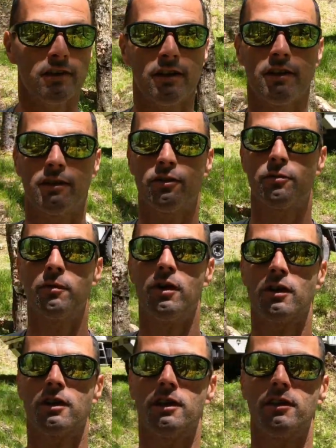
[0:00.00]
in a small
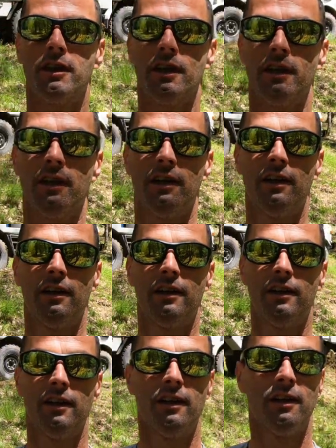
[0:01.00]
clearing,
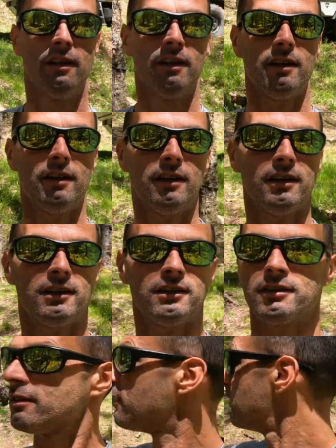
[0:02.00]

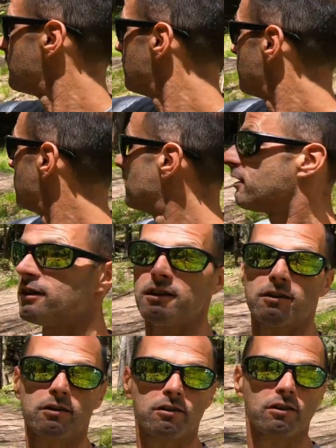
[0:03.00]
and
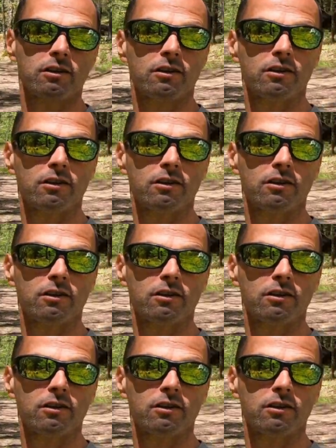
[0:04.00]
it's